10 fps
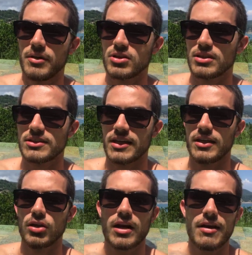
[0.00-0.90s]
Because let's
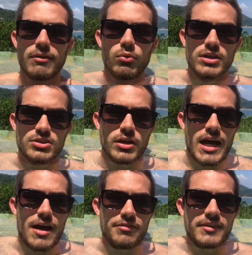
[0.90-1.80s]
say not everyone is going to
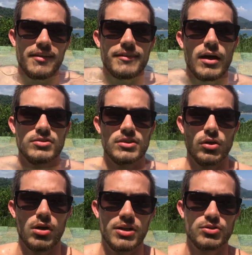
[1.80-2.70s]
have
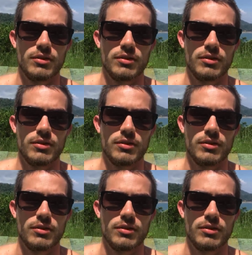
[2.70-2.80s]
$10,000